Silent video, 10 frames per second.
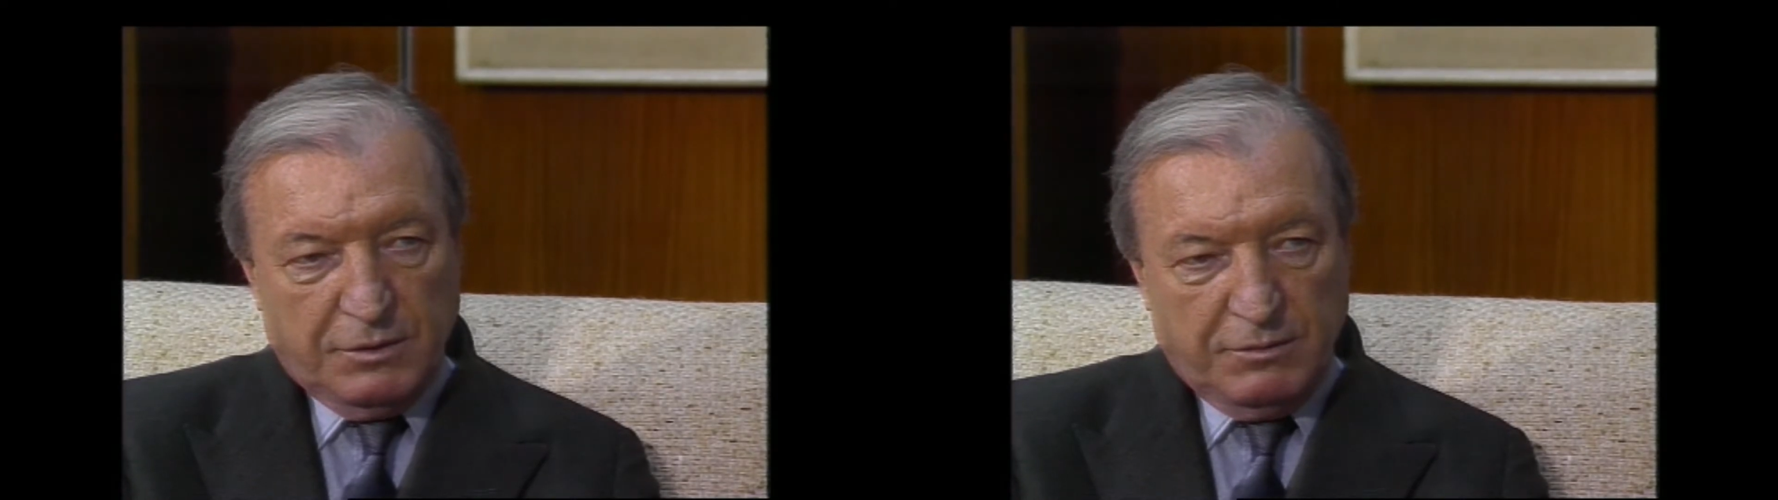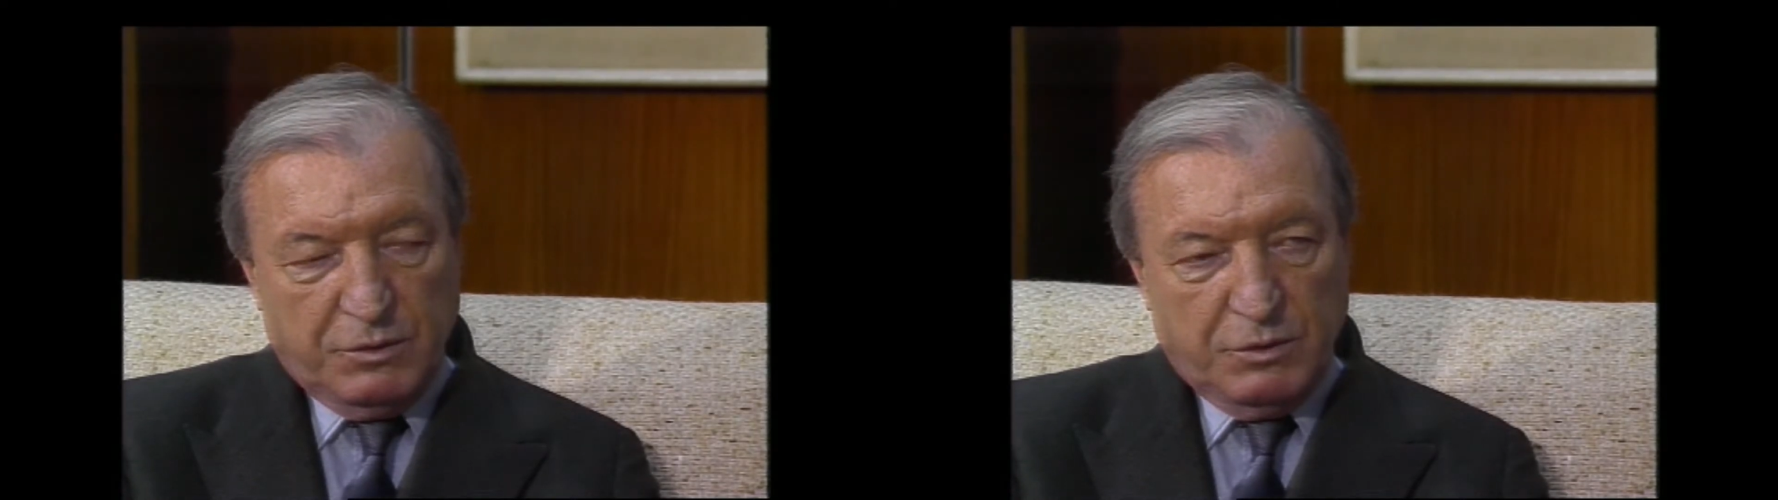
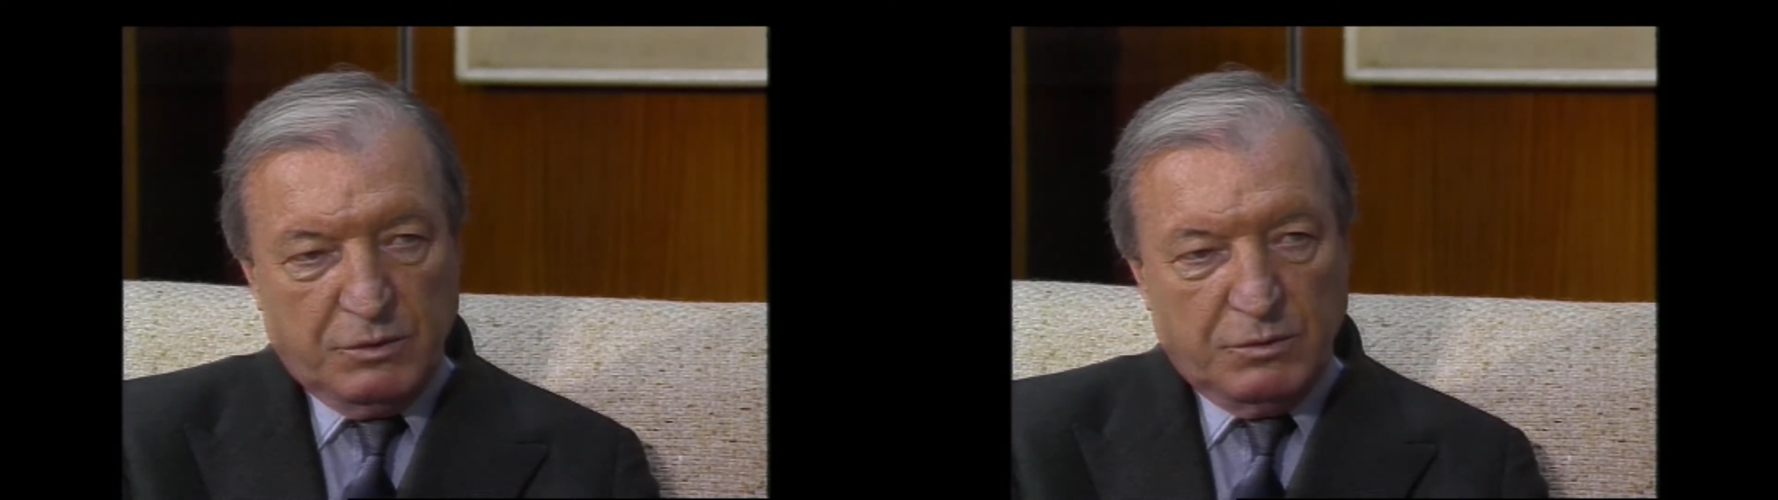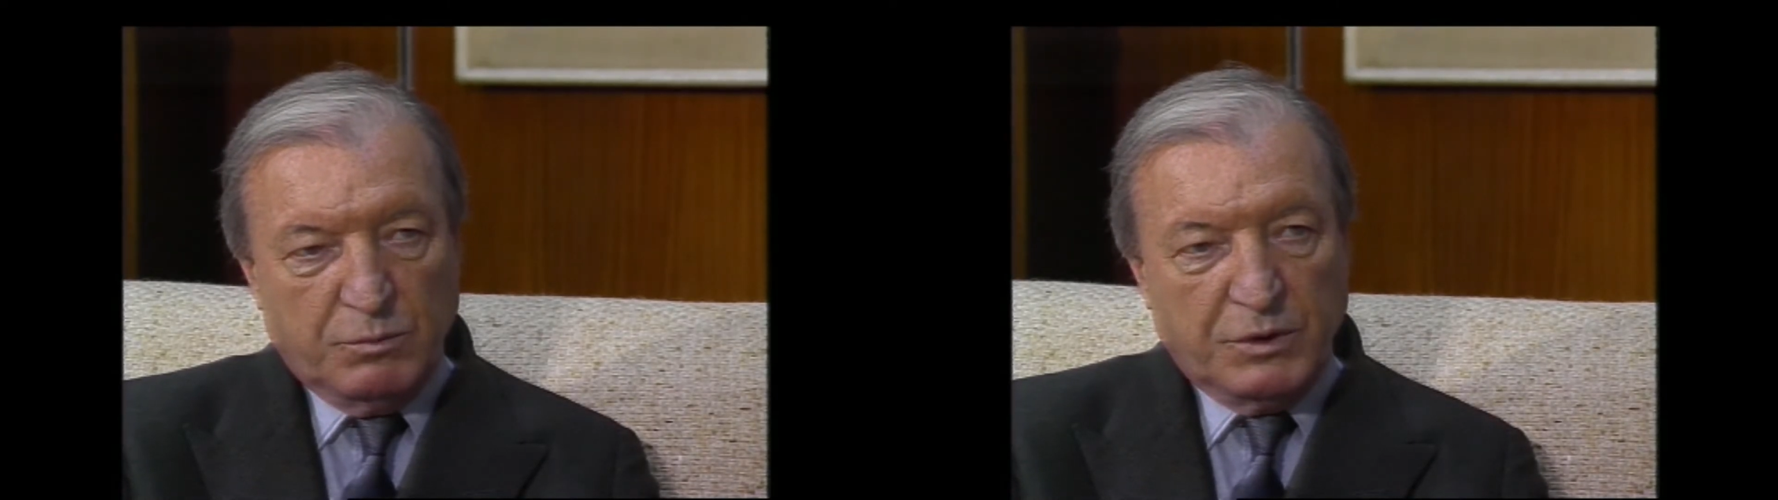Soviet
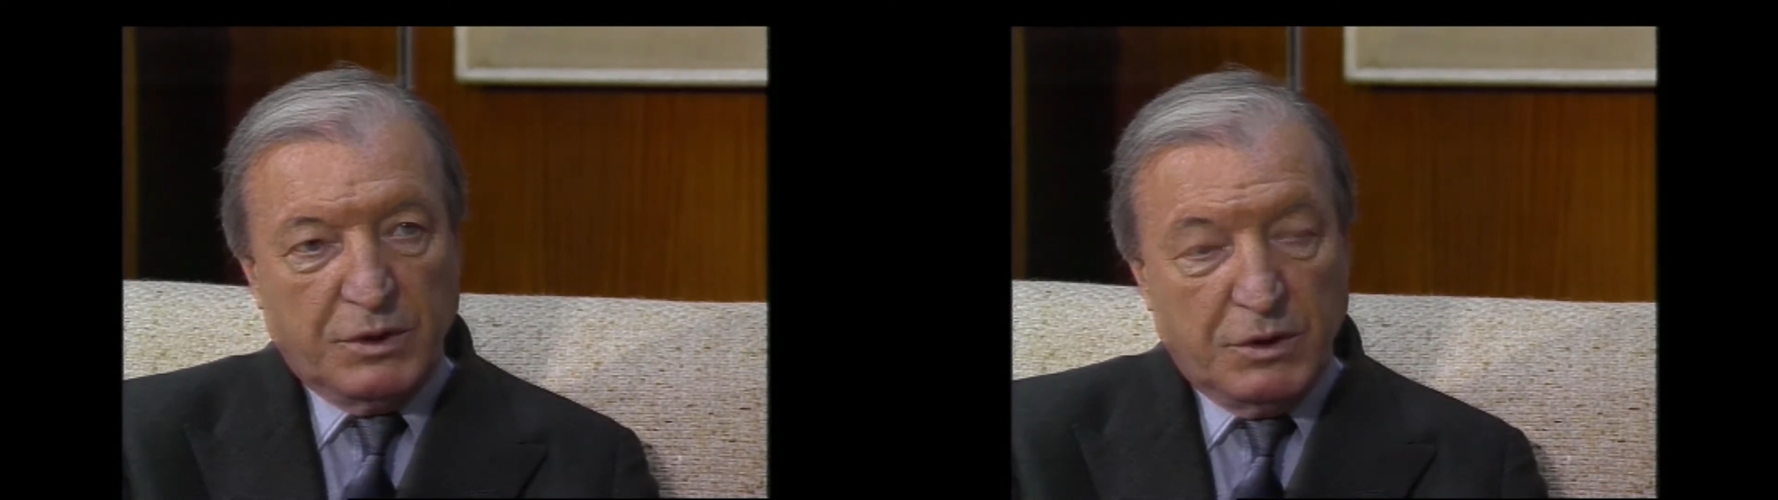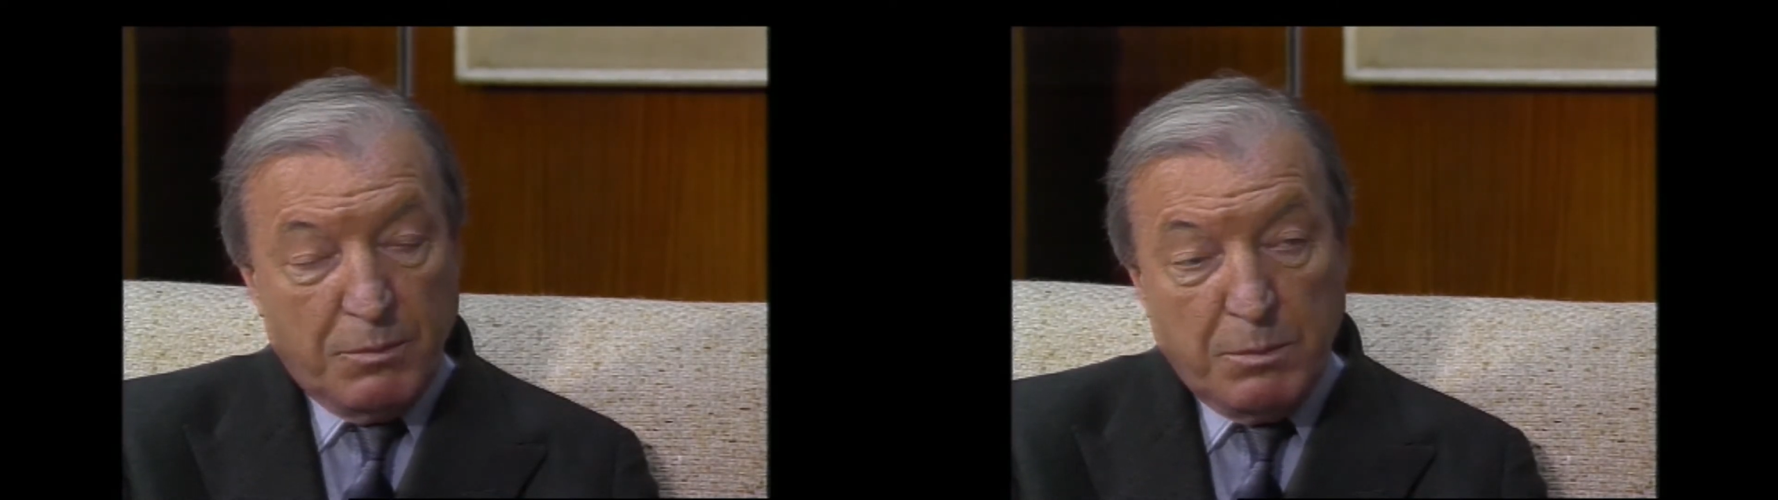Union
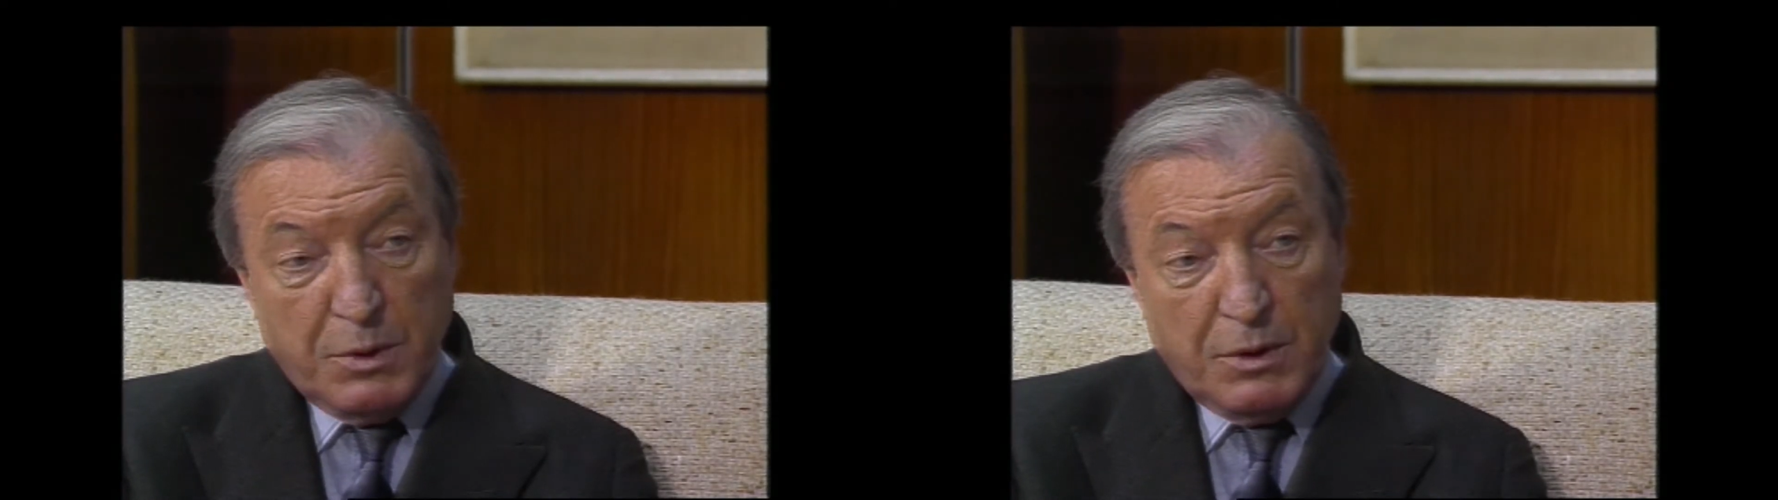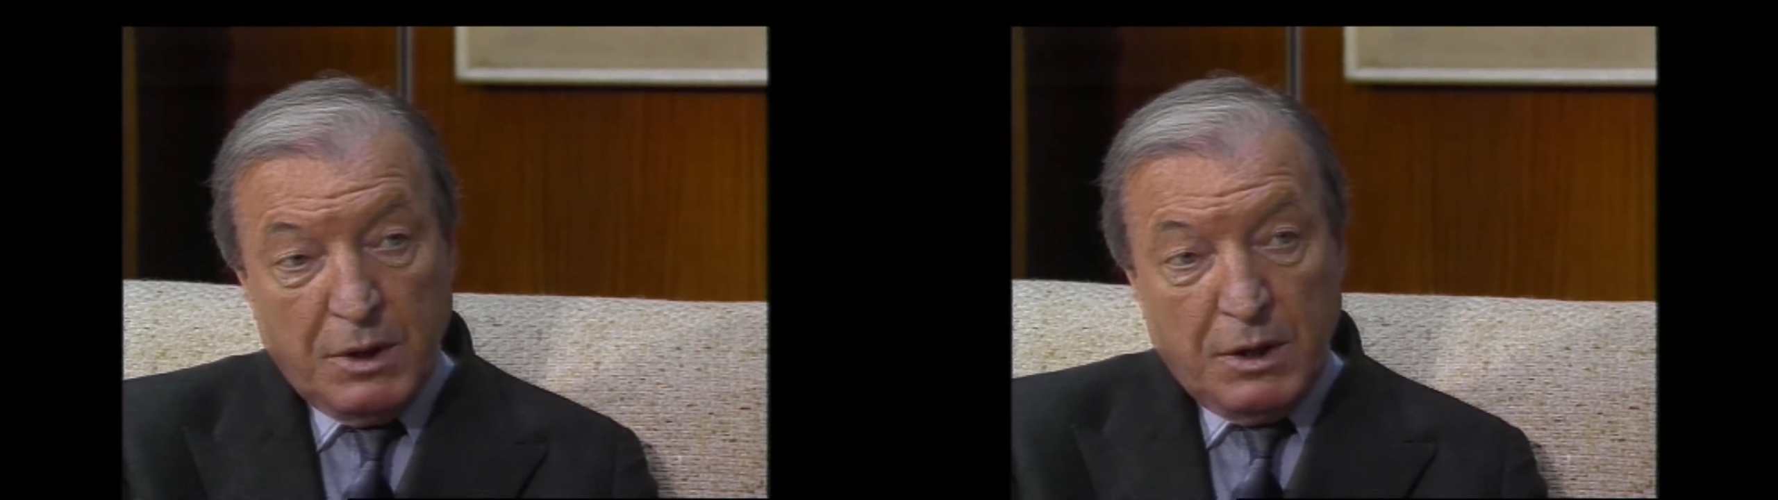with a
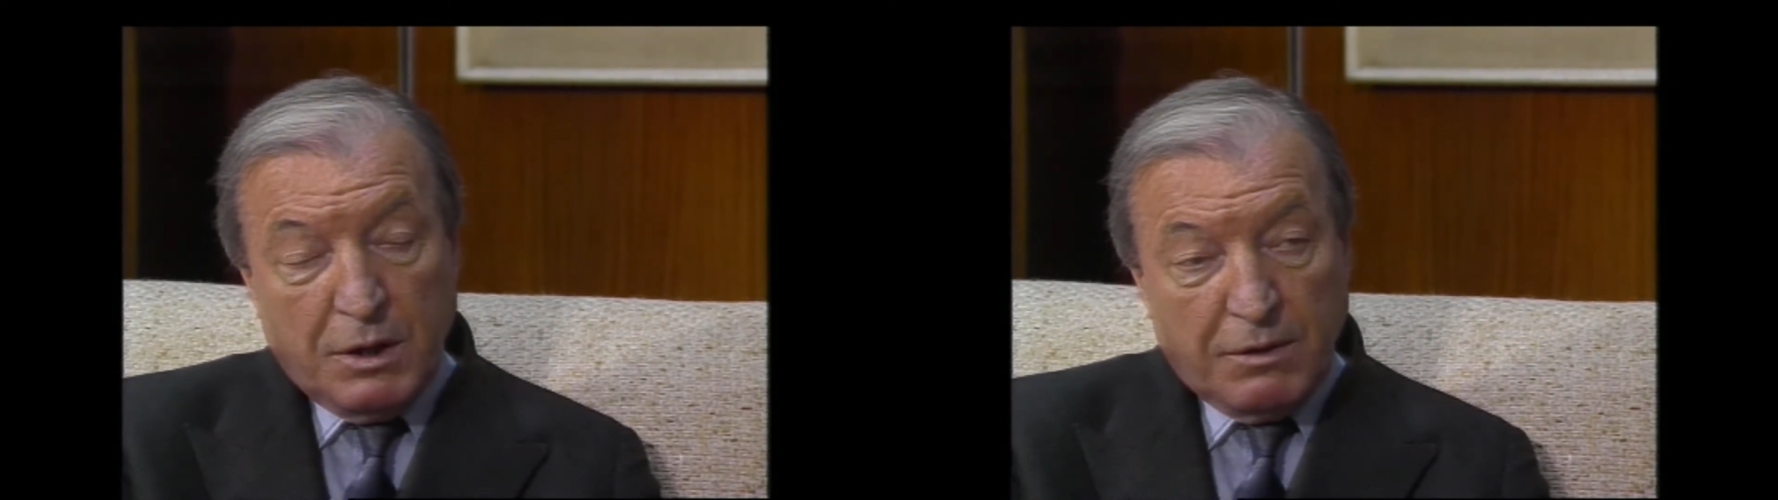number